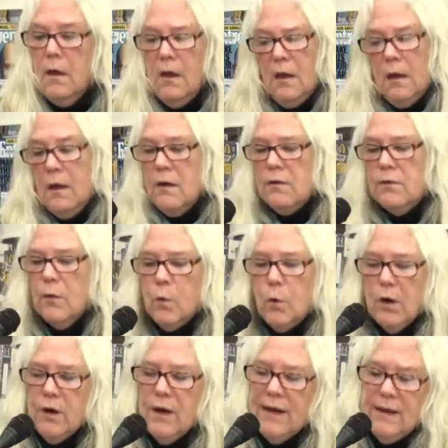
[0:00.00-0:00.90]
The
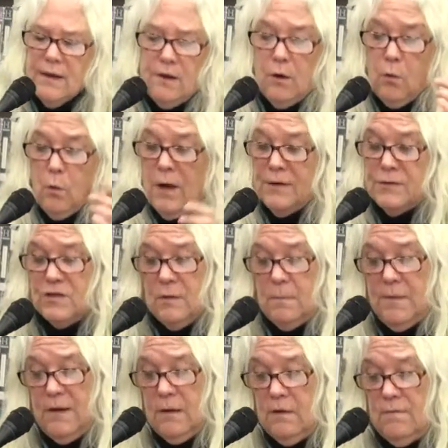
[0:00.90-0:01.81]
whirring in no way
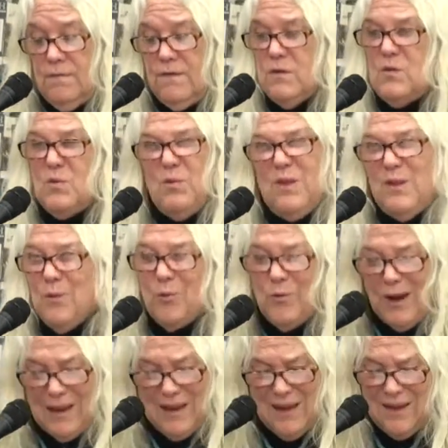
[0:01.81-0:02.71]
should be confused with a
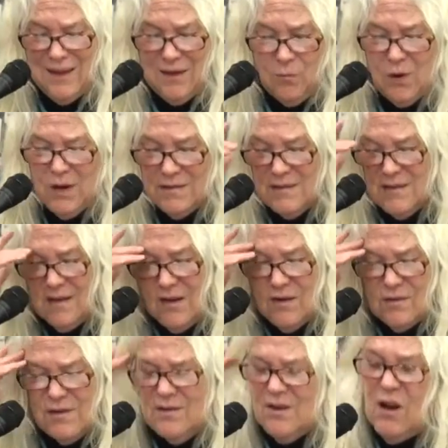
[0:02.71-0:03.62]
ringing in one's
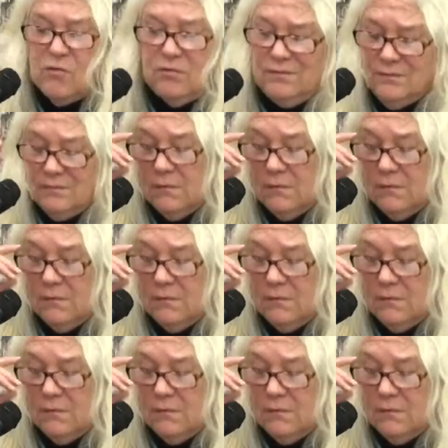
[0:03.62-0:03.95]
ear smell.